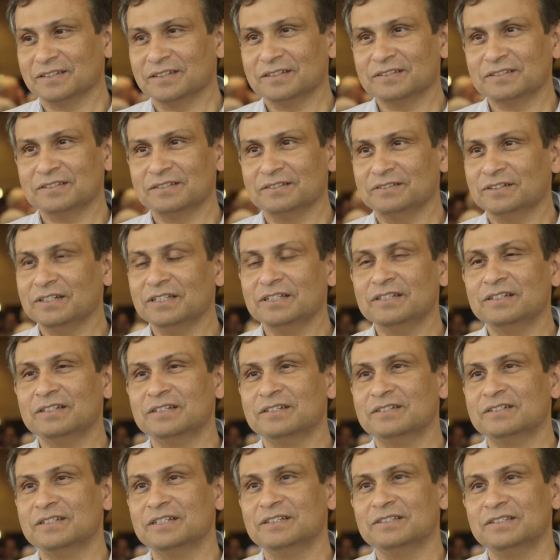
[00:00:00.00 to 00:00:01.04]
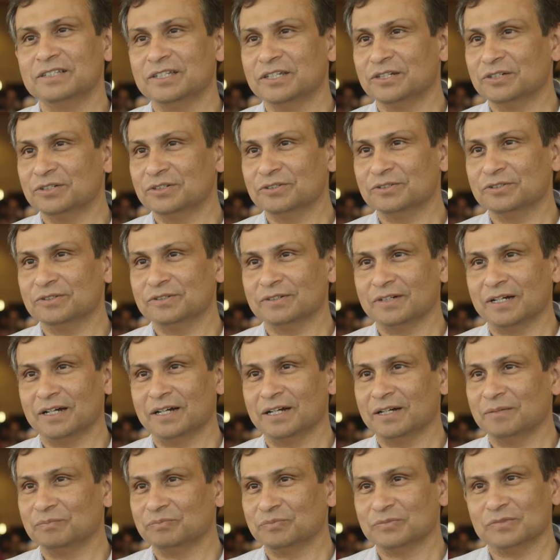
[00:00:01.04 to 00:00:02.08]
it's really the
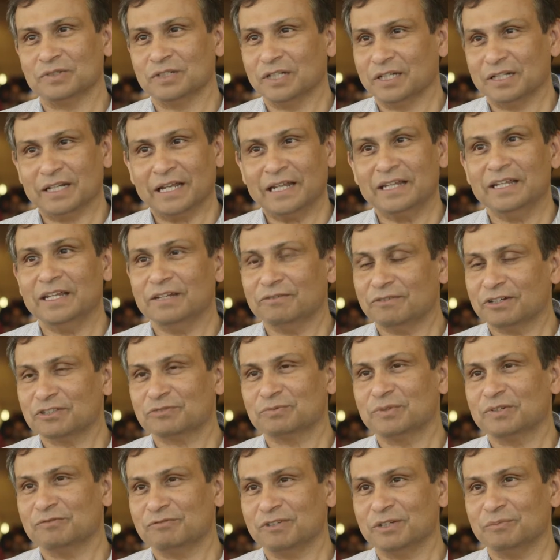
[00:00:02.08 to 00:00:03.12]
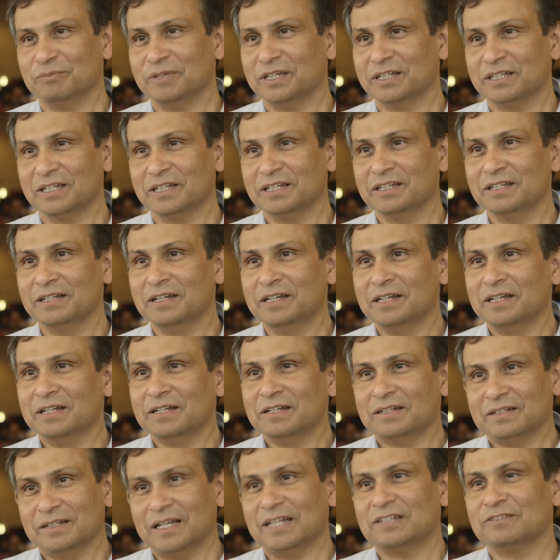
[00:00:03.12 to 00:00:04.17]
TCO in any investment we are making,
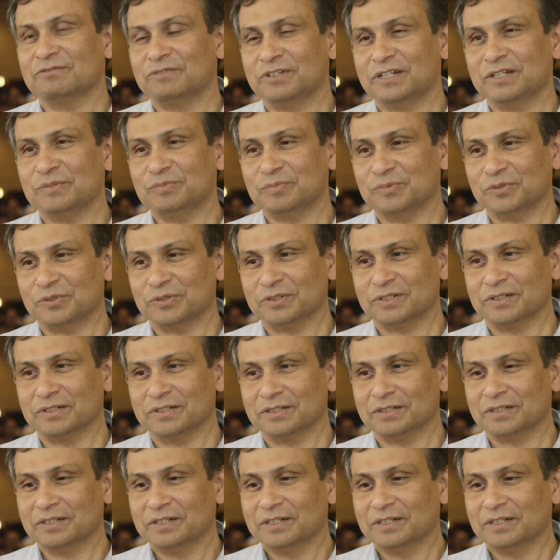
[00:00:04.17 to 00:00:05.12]
that's very important.